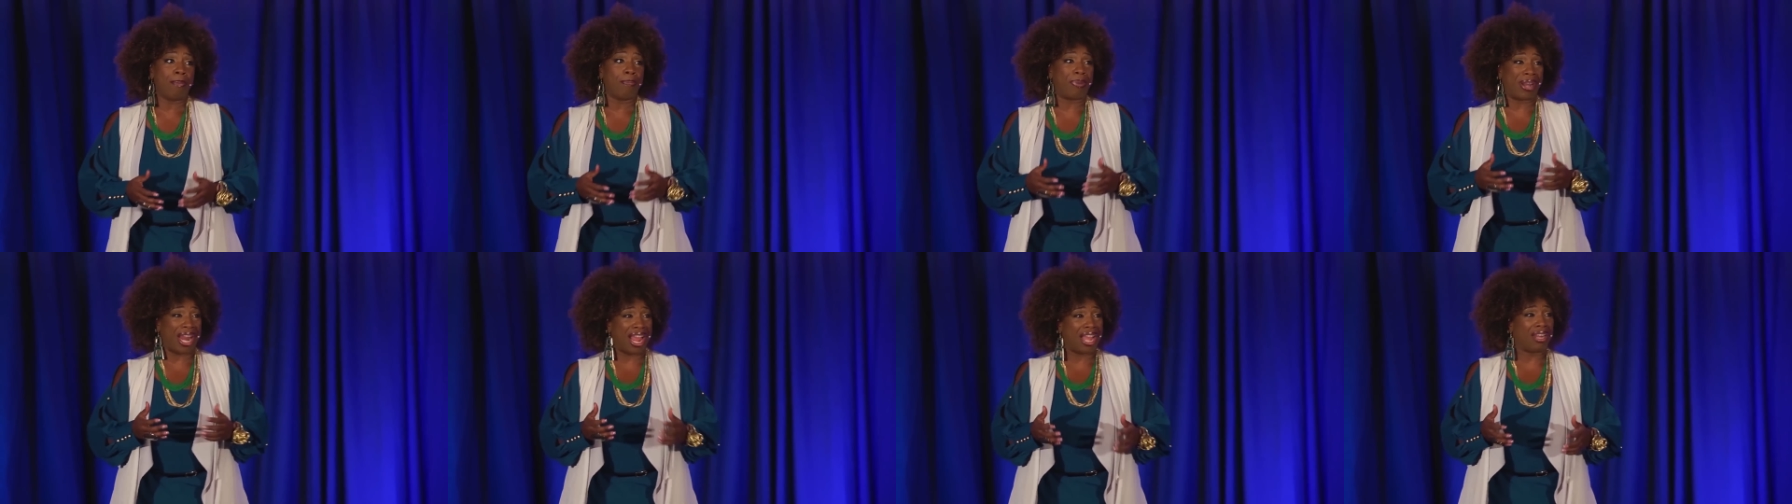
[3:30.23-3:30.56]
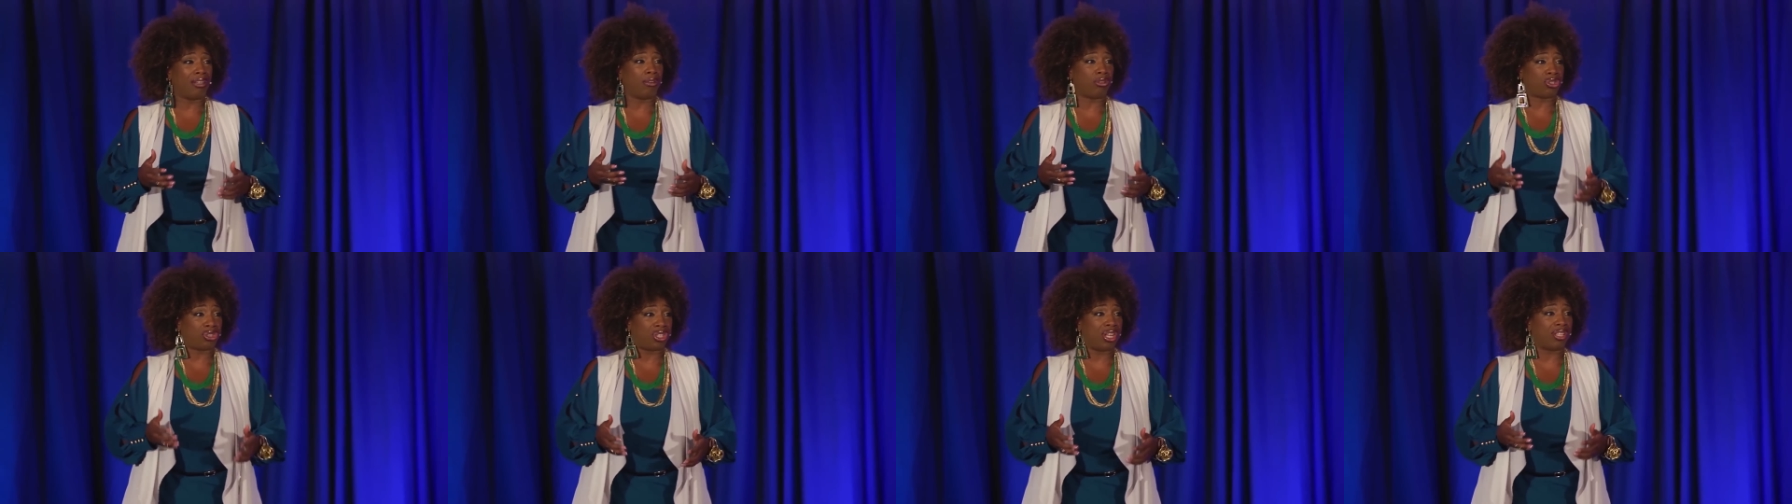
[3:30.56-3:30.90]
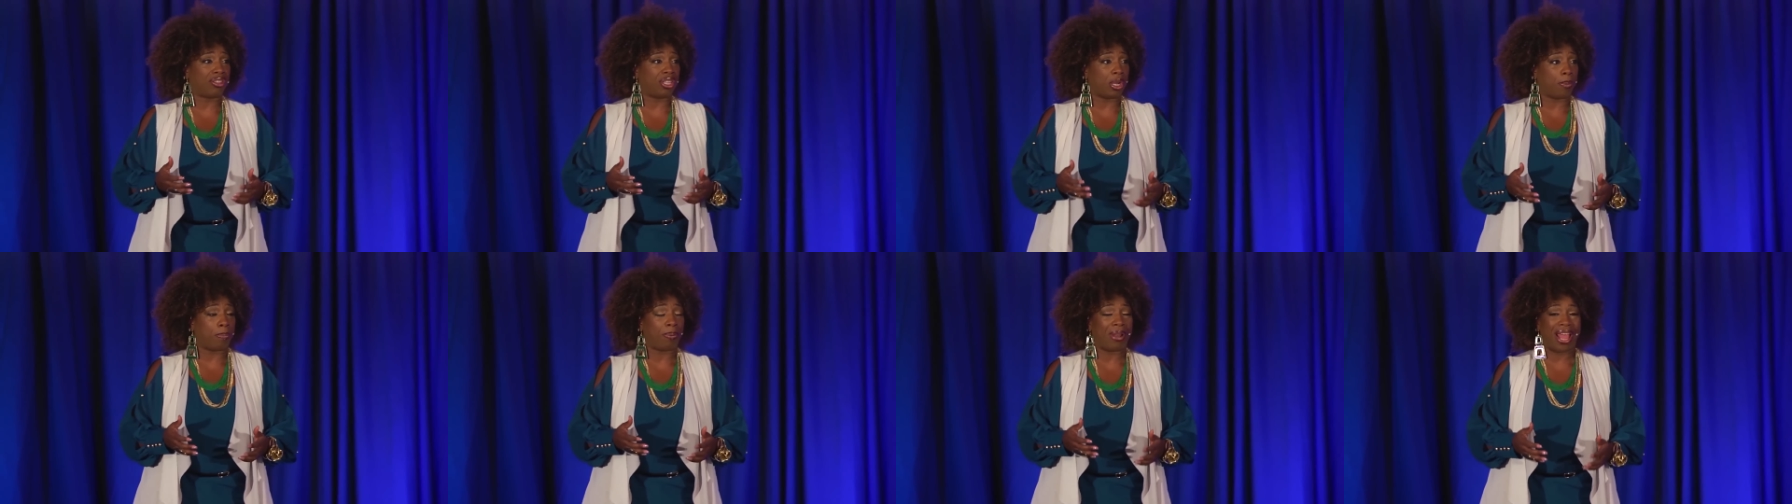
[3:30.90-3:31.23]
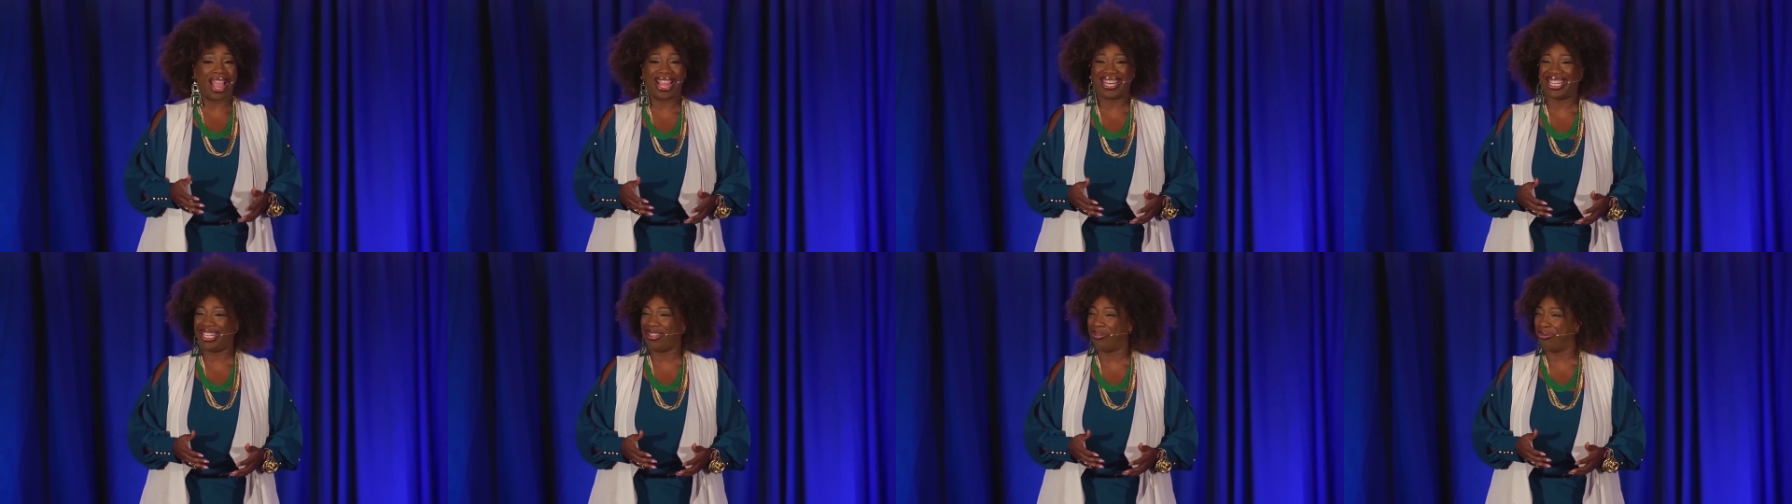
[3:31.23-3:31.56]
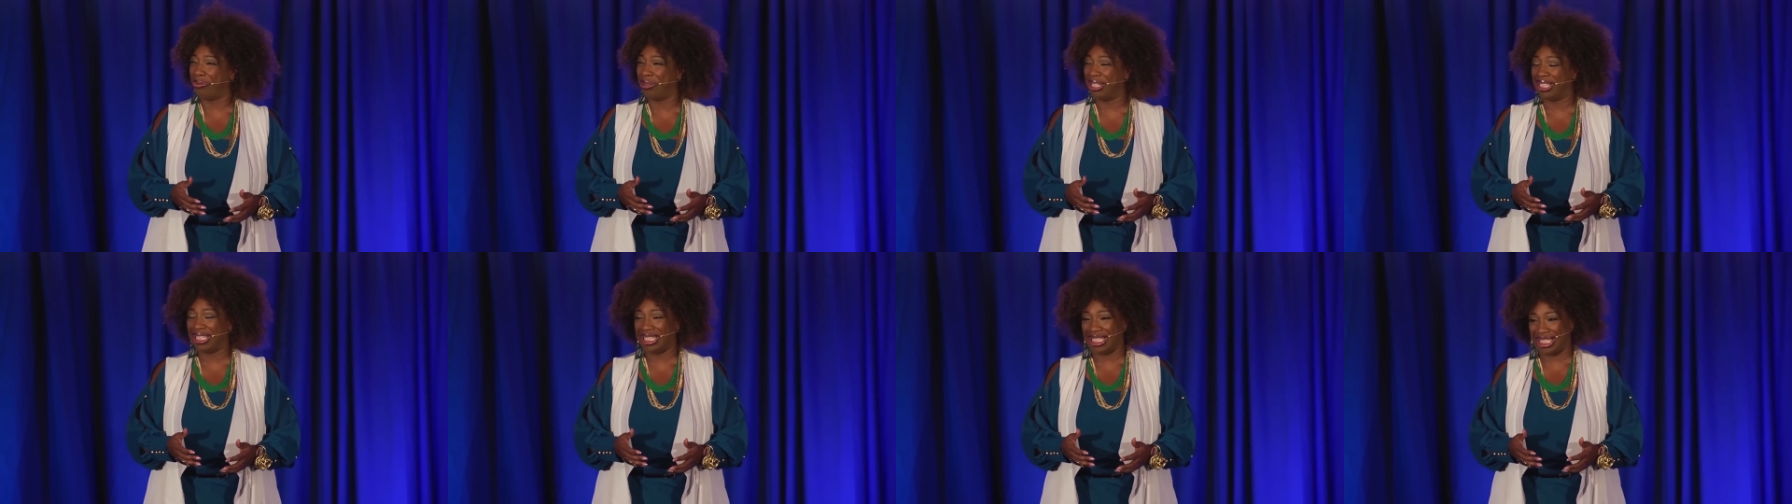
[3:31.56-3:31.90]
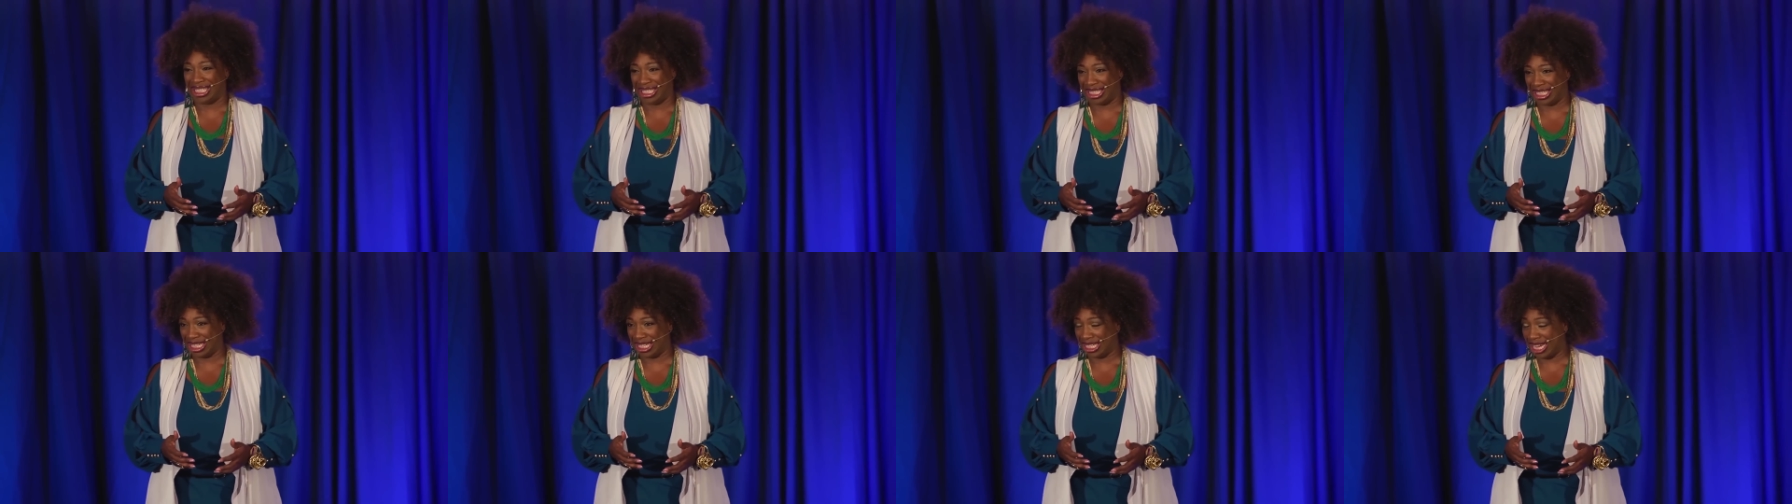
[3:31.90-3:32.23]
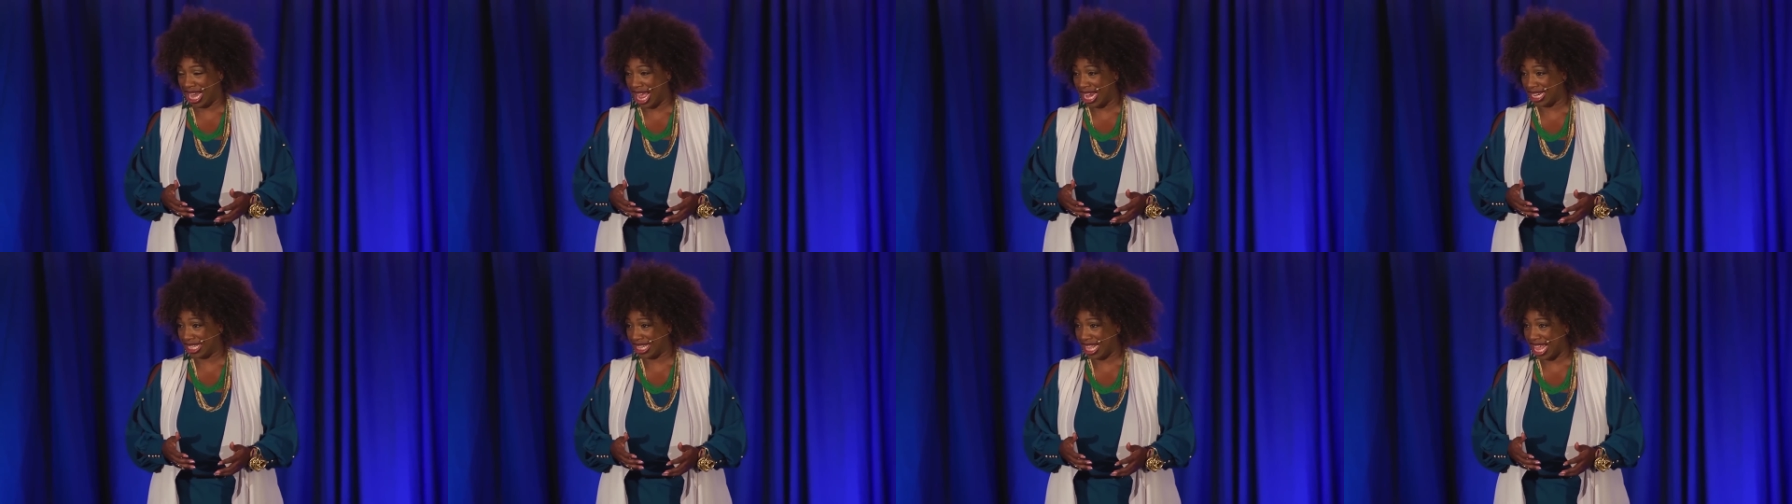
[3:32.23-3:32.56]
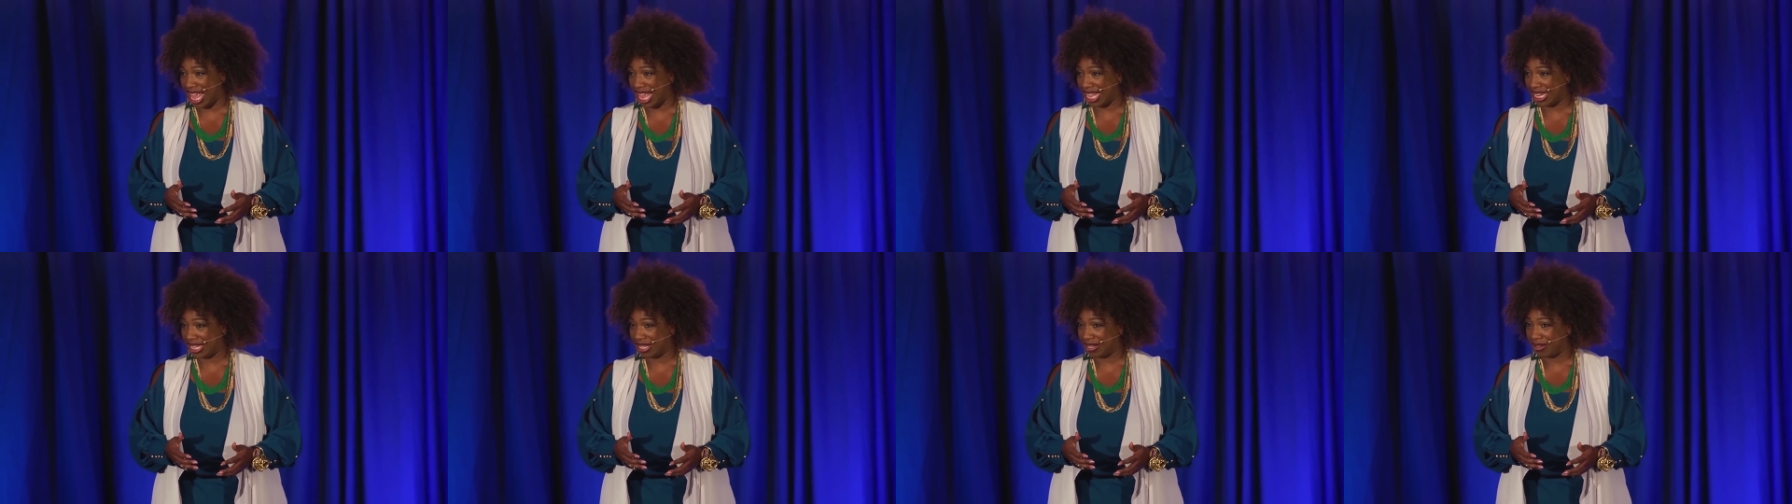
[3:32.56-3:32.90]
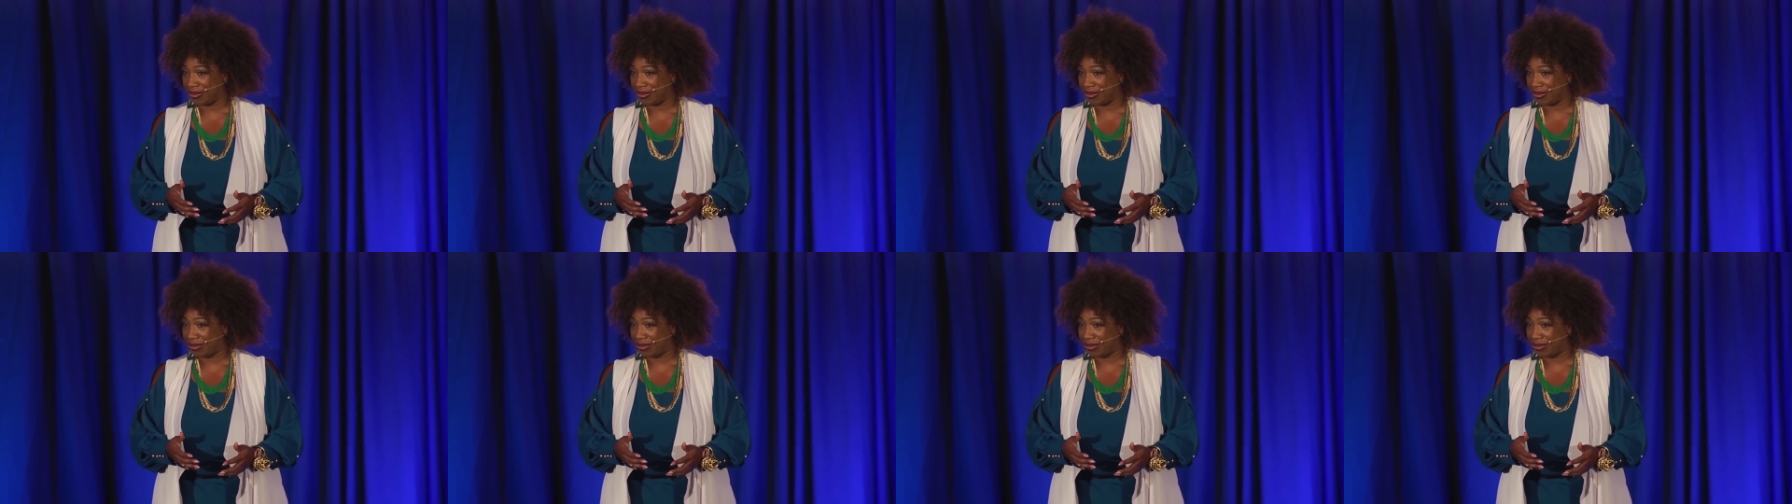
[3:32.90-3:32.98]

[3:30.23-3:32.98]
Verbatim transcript: but I understood their plight, he really didn't like that.